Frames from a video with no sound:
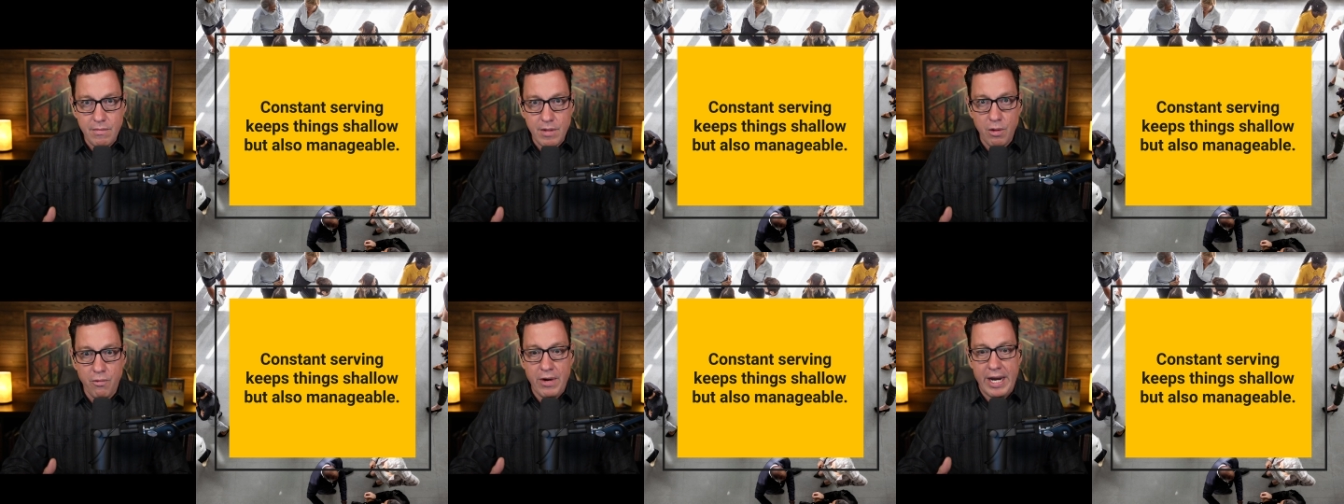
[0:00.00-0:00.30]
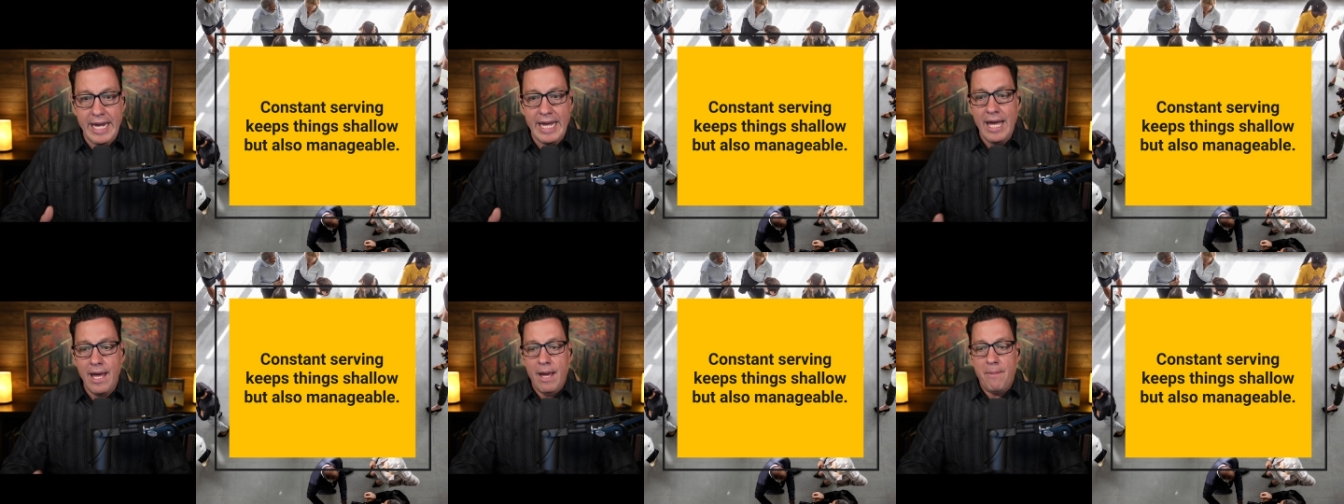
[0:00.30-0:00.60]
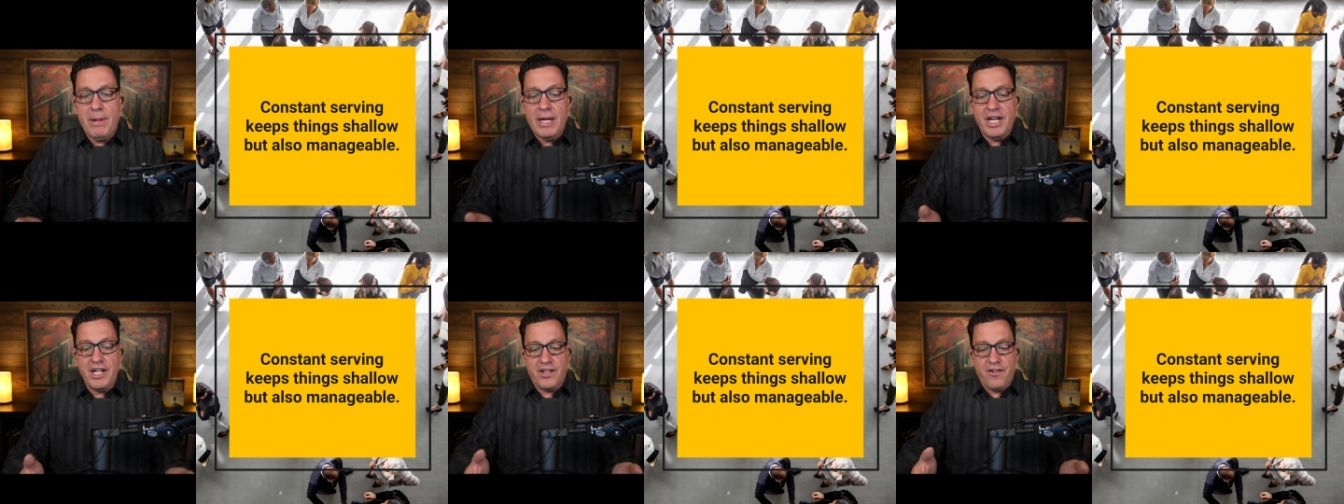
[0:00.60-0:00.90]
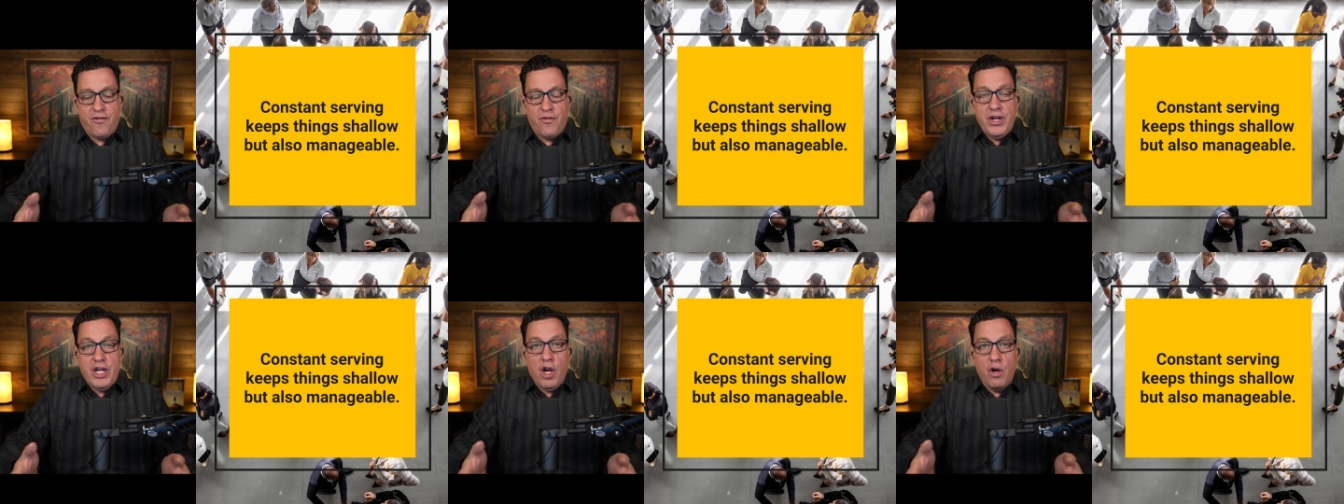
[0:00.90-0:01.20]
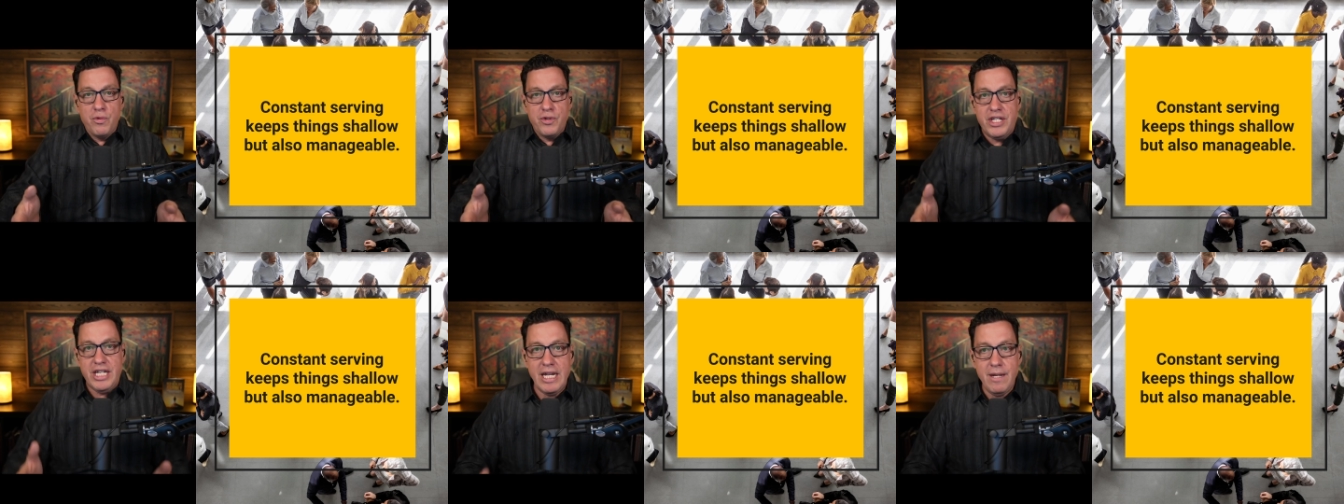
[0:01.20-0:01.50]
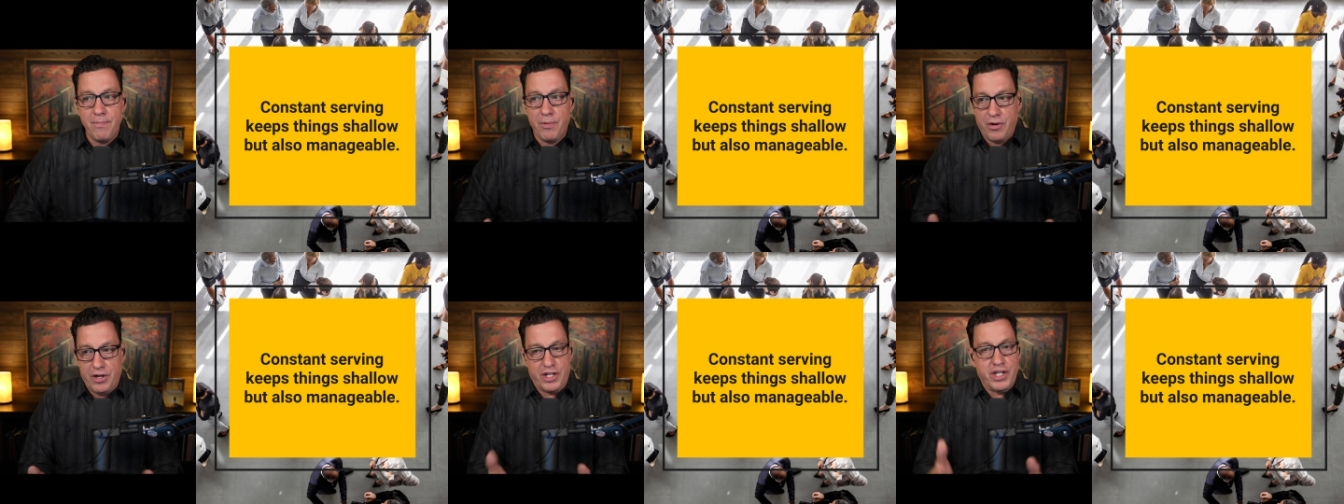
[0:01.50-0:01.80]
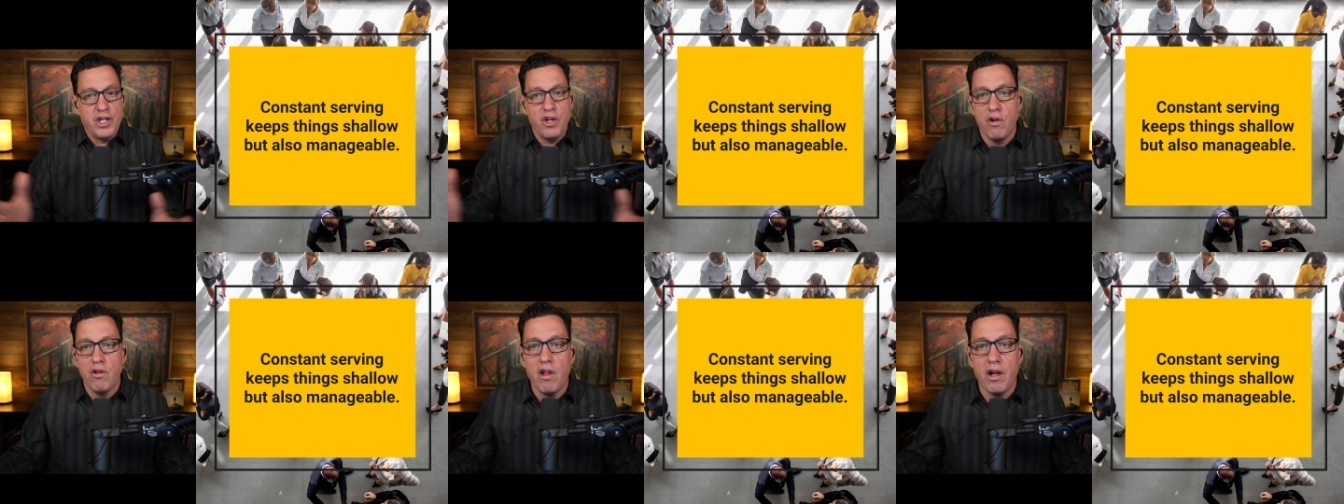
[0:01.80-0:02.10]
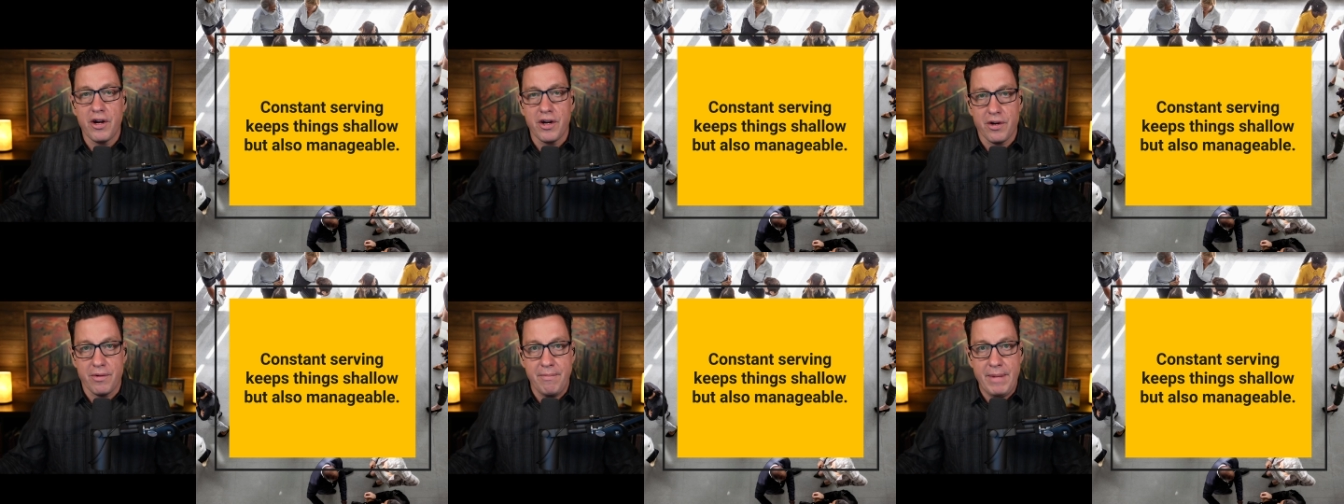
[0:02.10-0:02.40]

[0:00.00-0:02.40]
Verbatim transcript: right because if we go deeper it's no longer